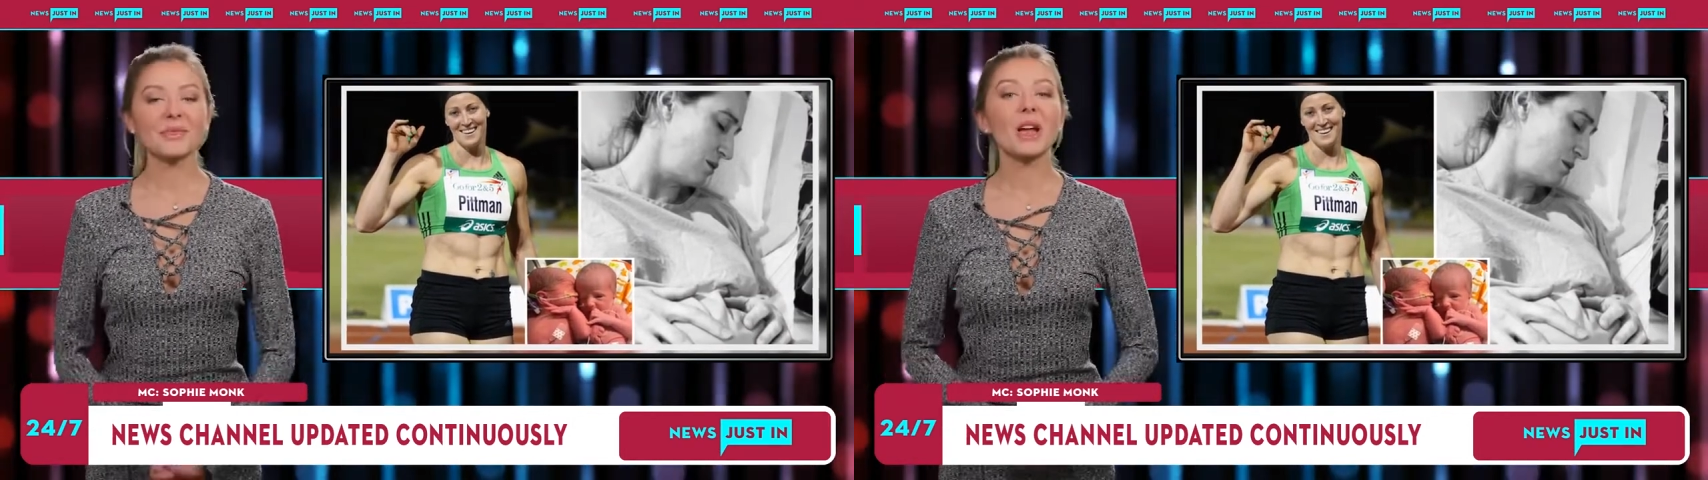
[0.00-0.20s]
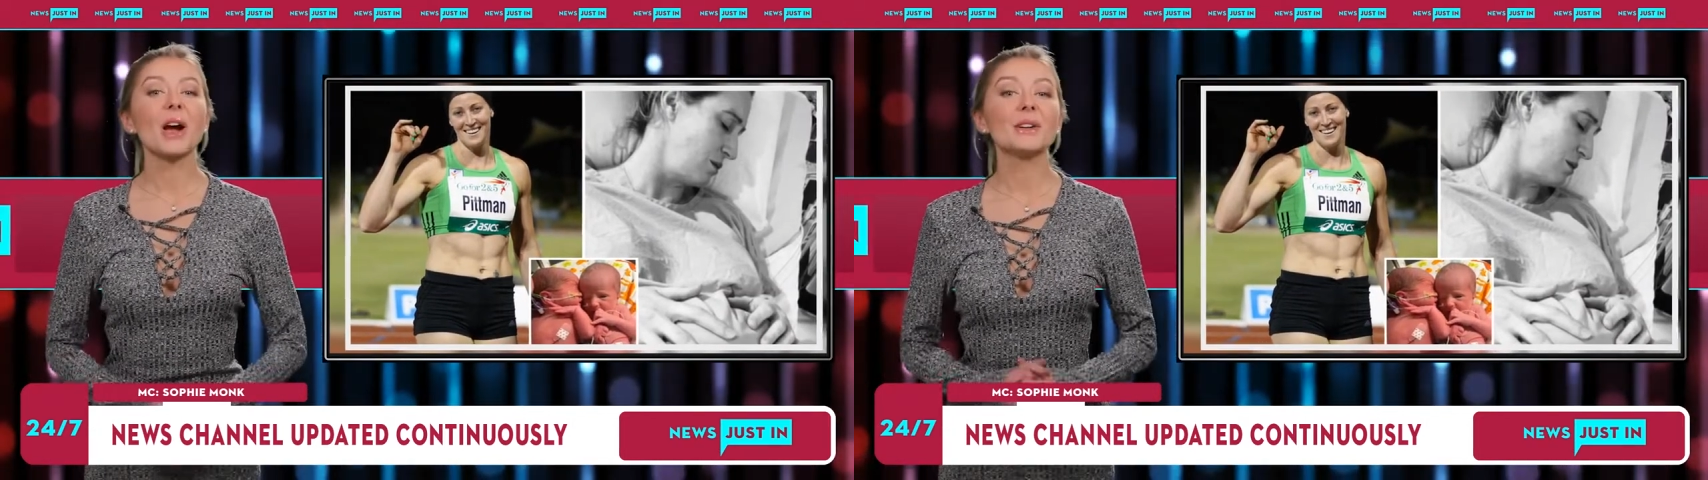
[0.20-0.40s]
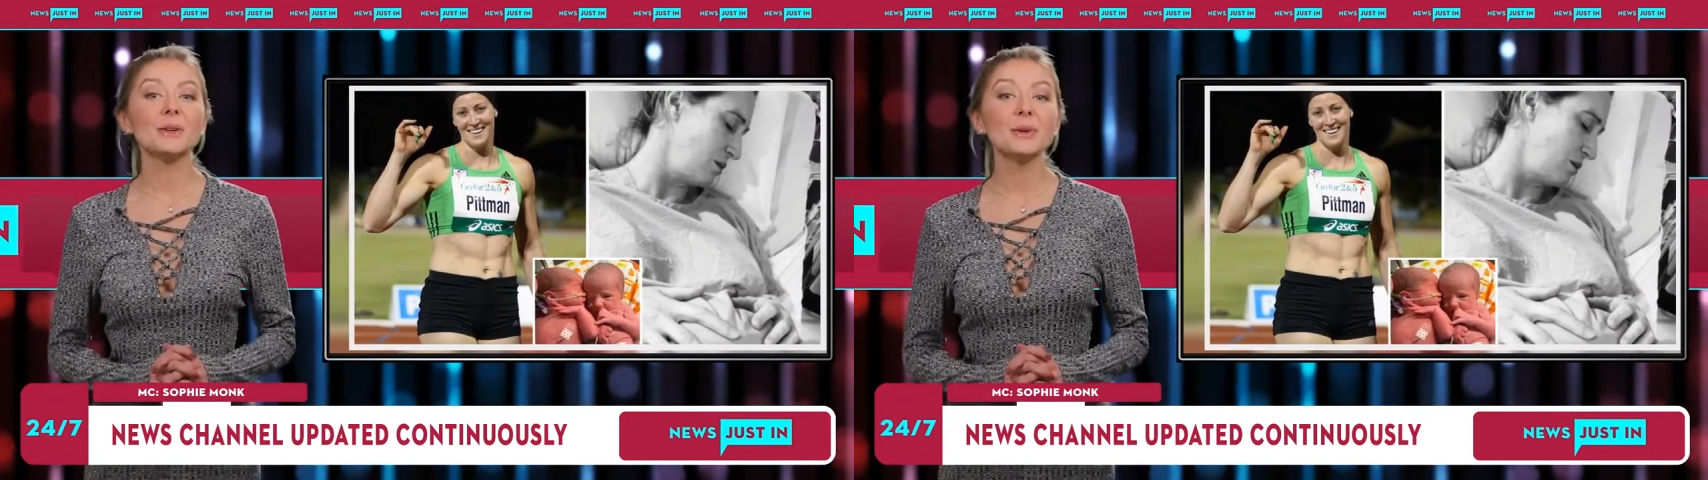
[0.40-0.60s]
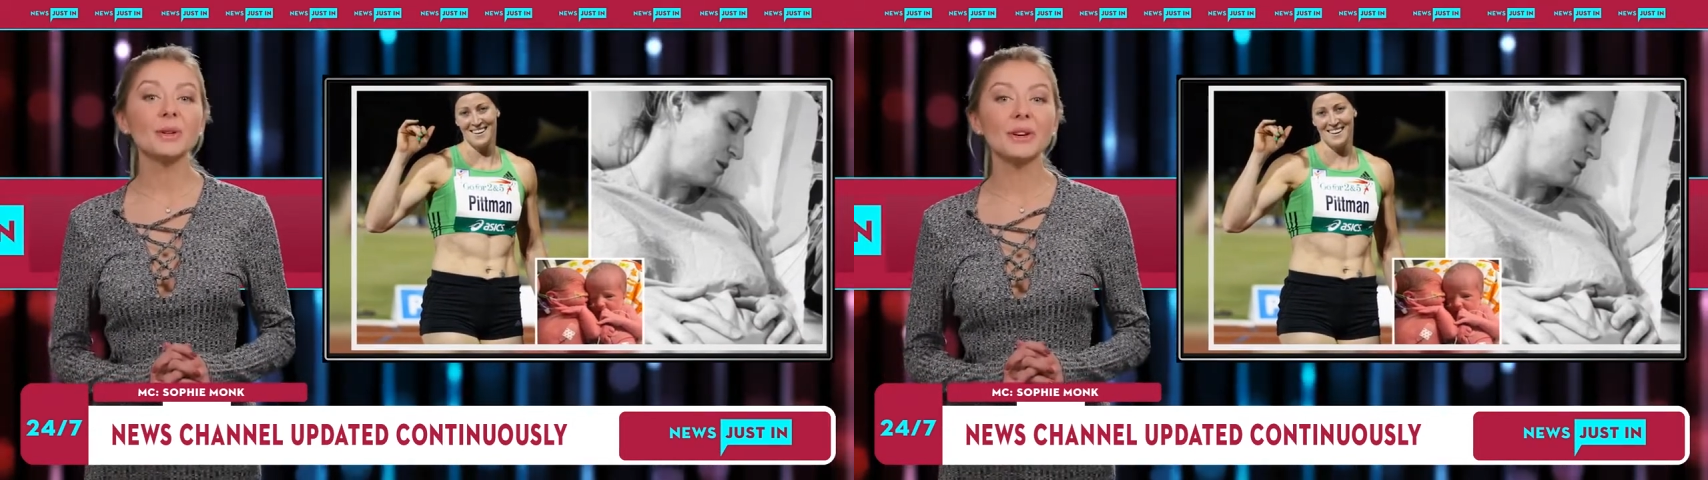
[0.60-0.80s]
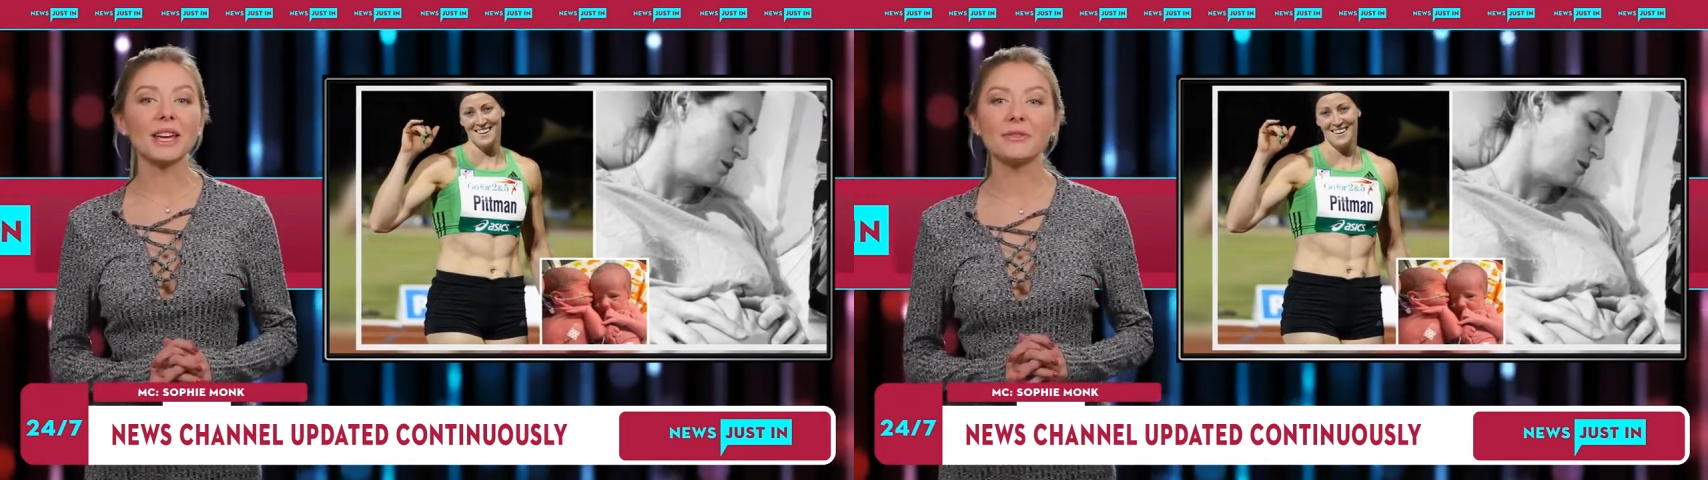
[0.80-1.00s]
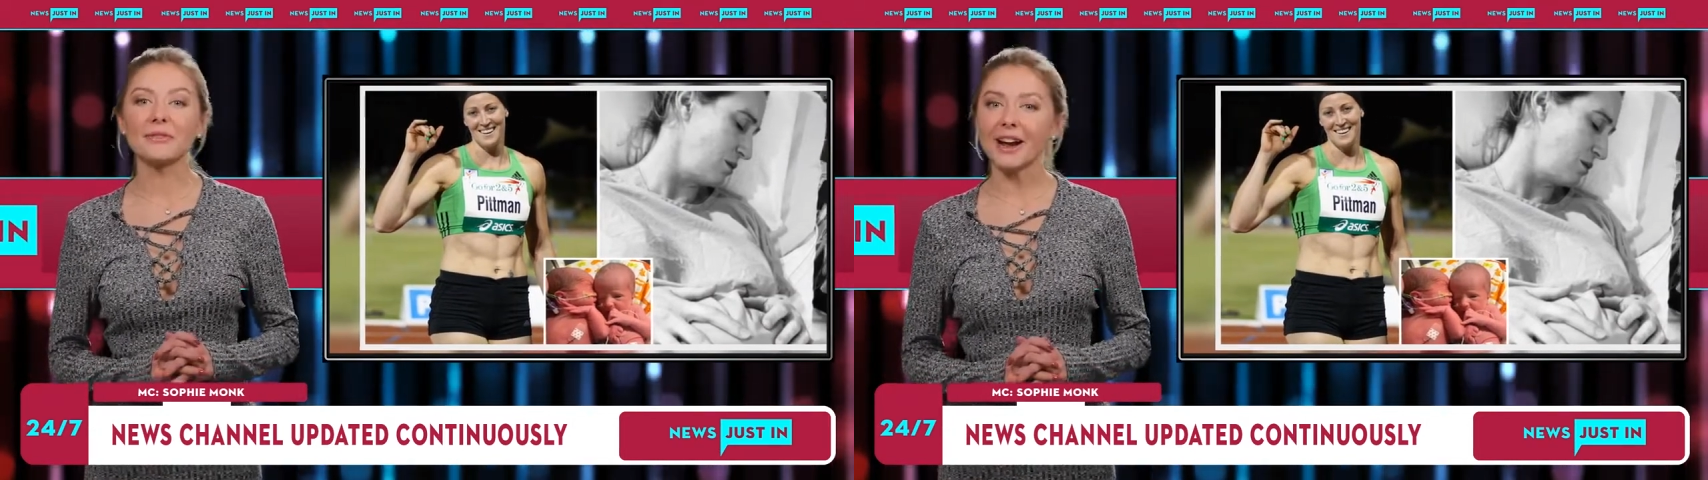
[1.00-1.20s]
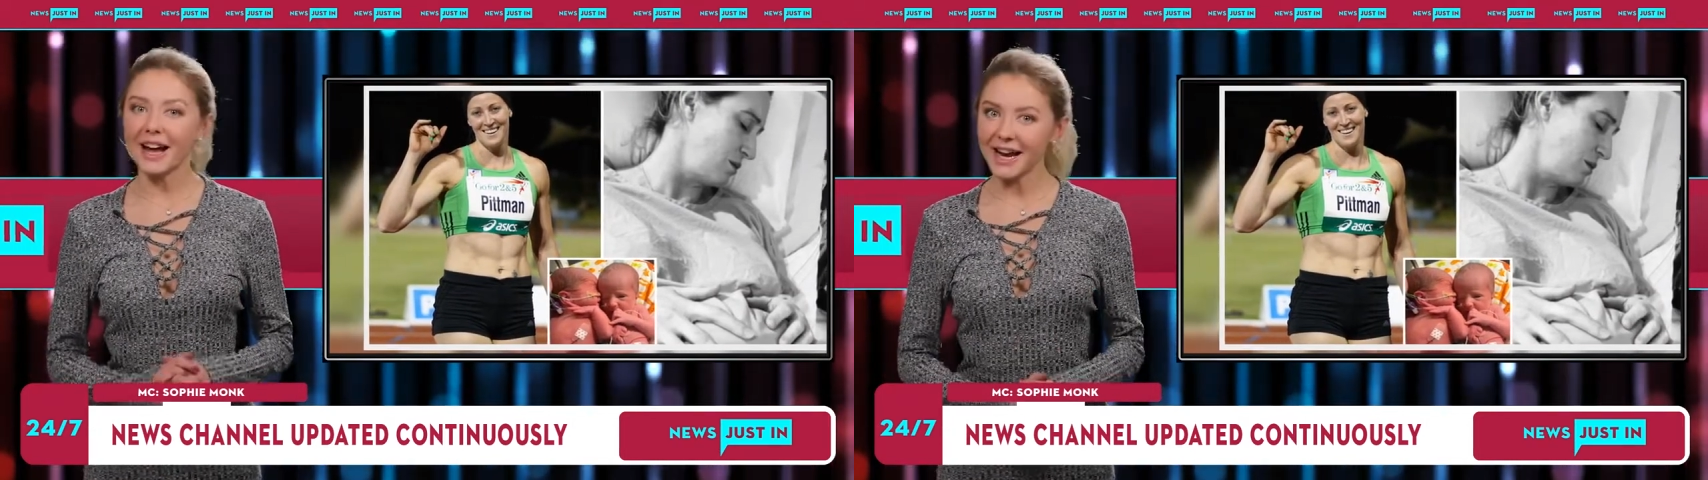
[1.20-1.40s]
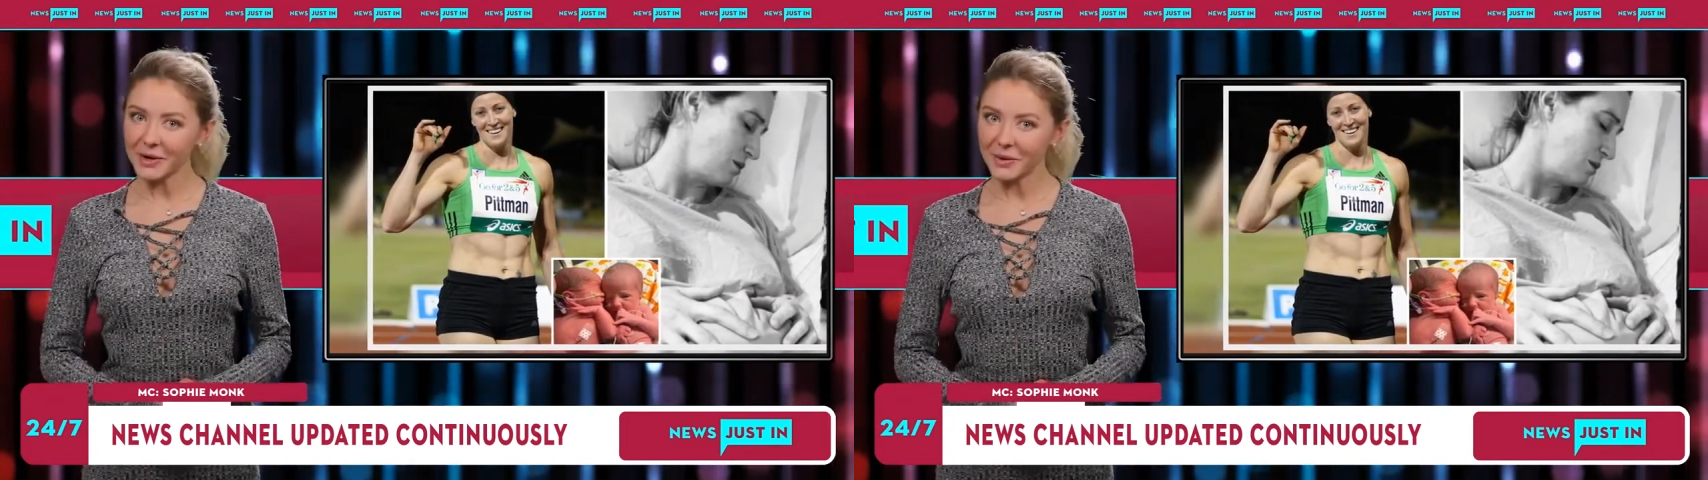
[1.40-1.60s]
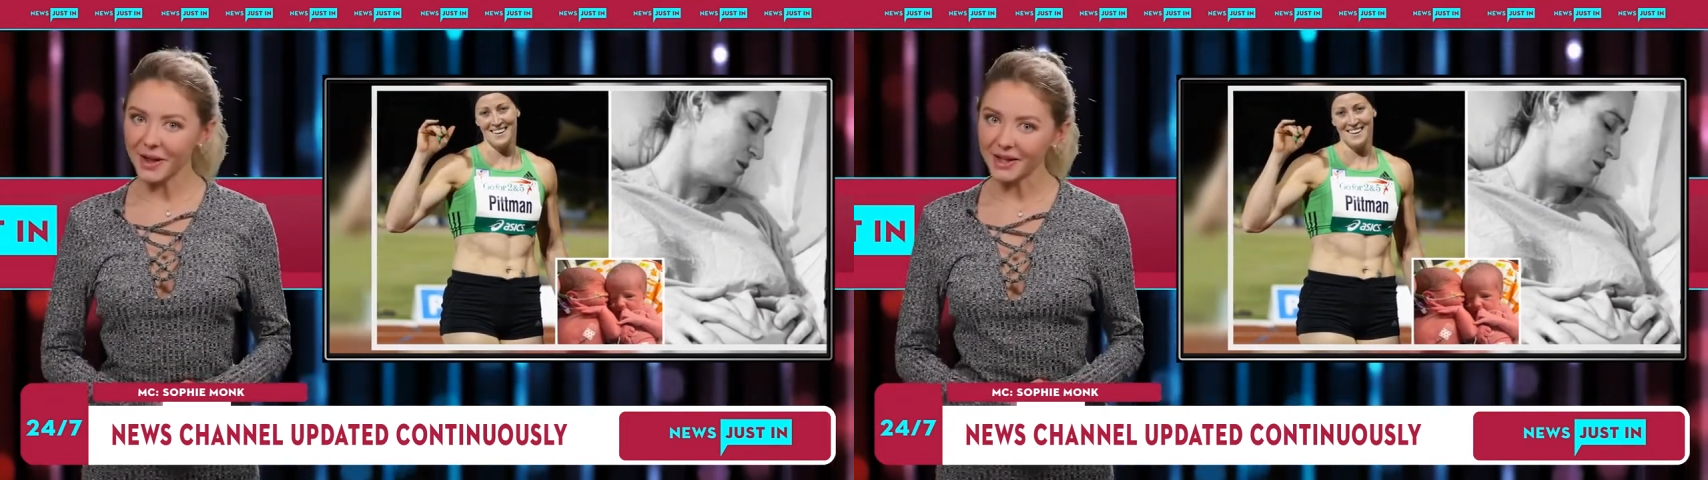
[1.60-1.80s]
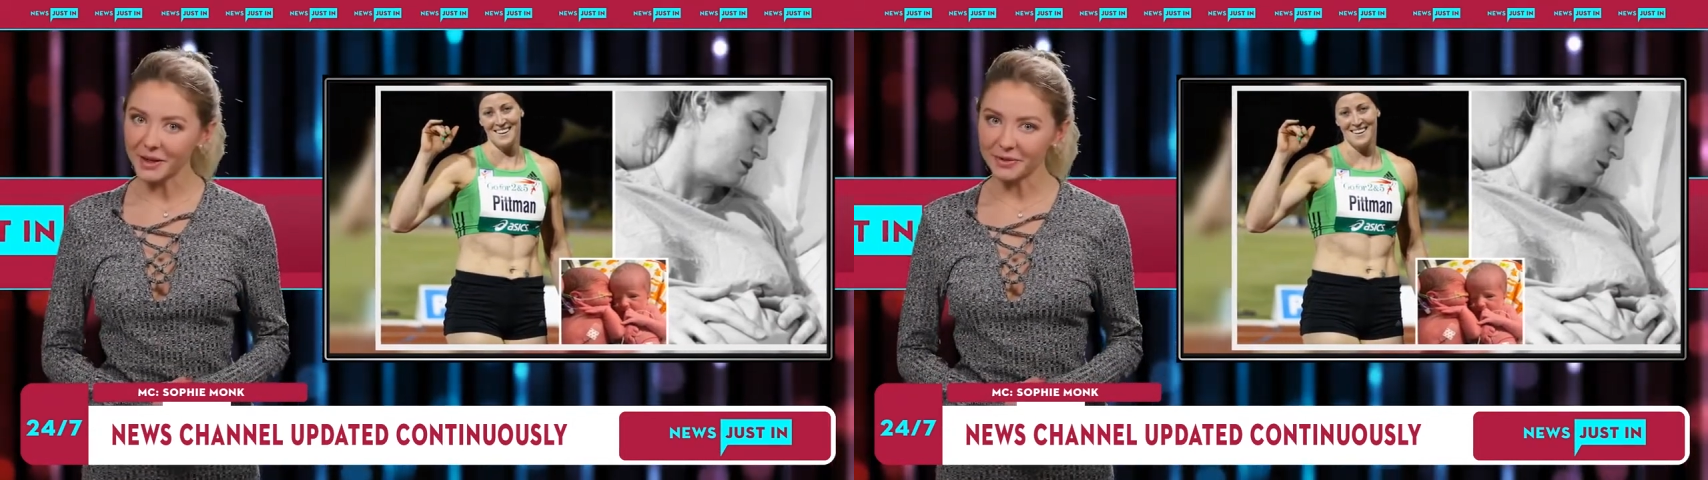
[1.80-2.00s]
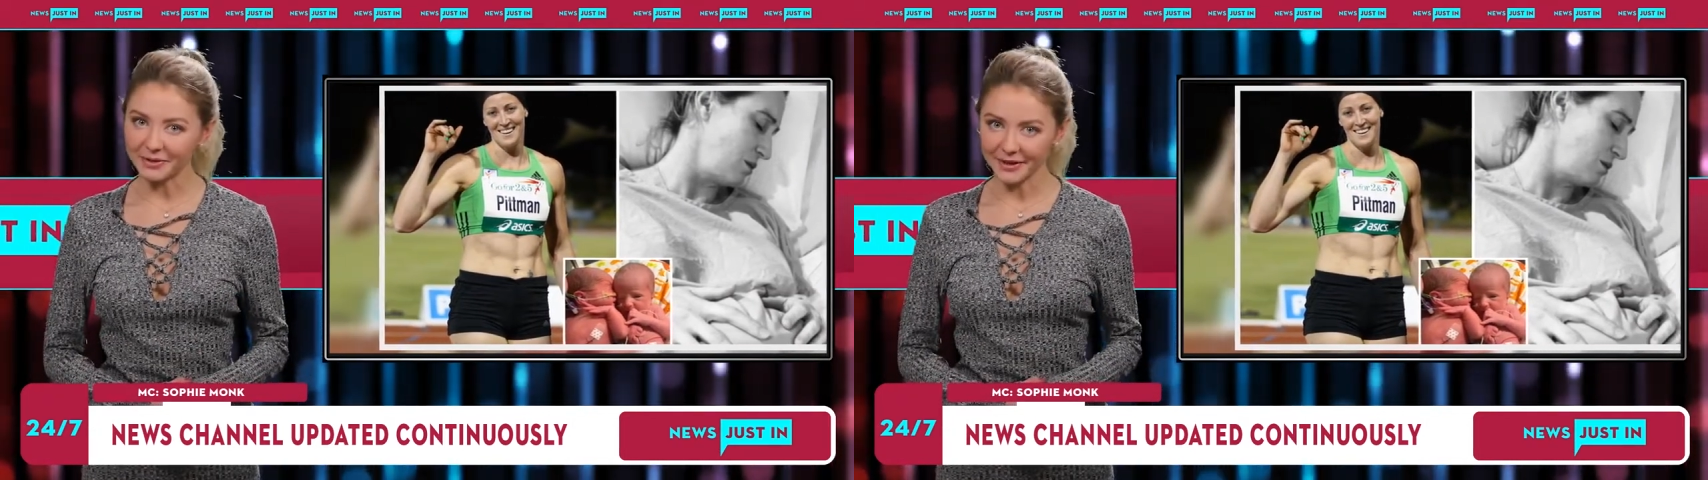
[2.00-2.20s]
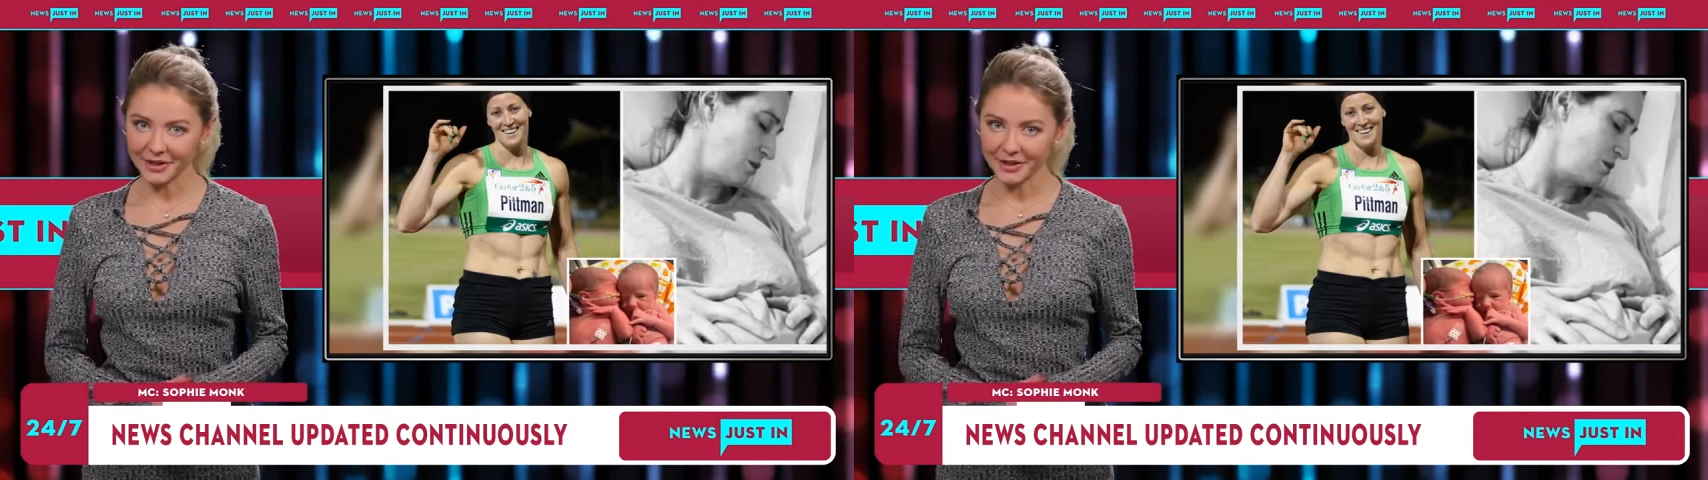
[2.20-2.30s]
Pittman said the twins' early arrival